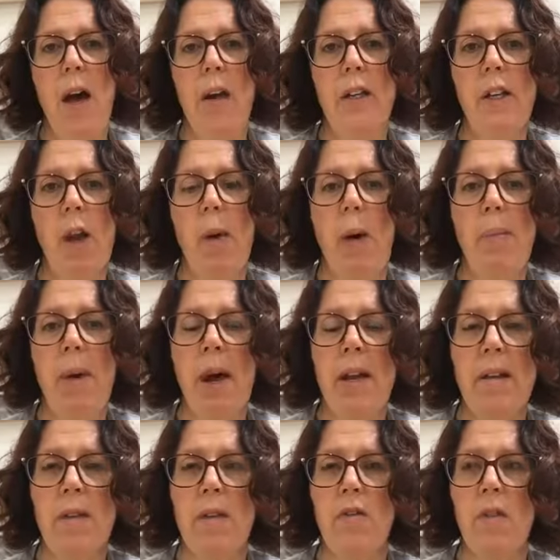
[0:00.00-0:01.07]
you know, our
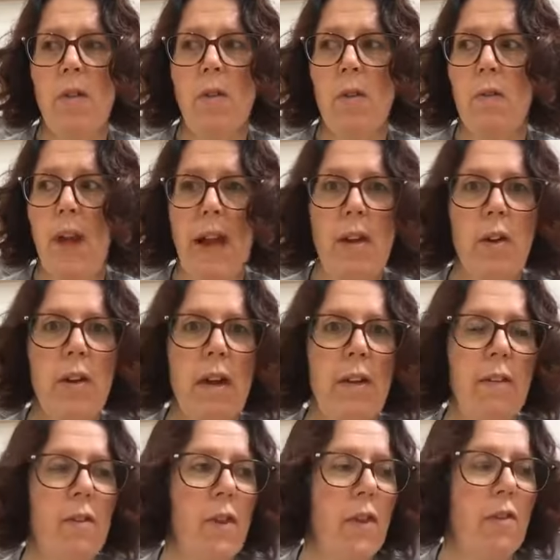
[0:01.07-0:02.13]
minds are just sort of like looking
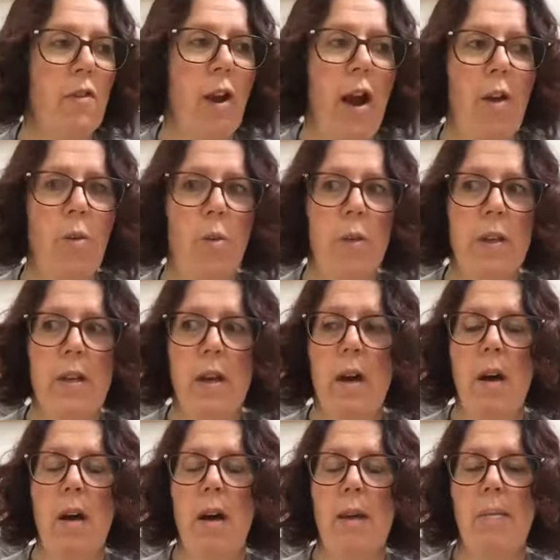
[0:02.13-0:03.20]
for threat all the
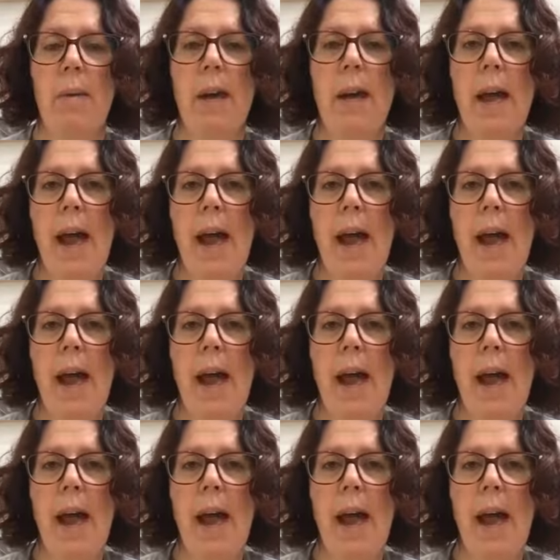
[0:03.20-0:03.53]
time.